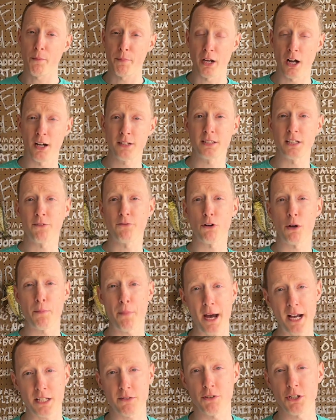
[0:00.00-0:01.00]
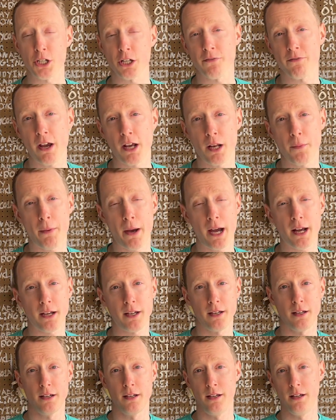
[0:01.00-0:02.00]
been hunting for a bass fishing fanny pack.
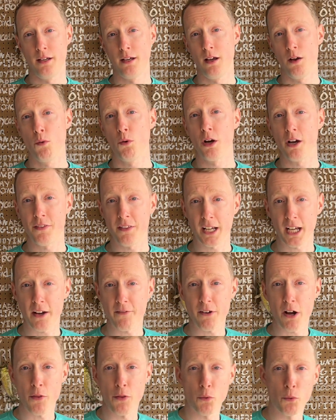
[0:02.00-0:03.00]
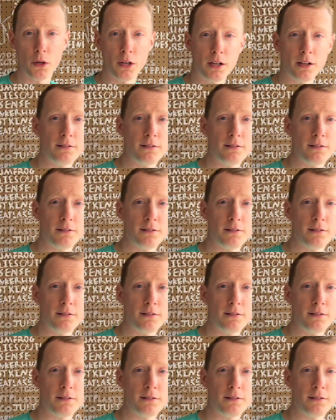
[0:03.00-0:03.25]
Well, I think I found the winner.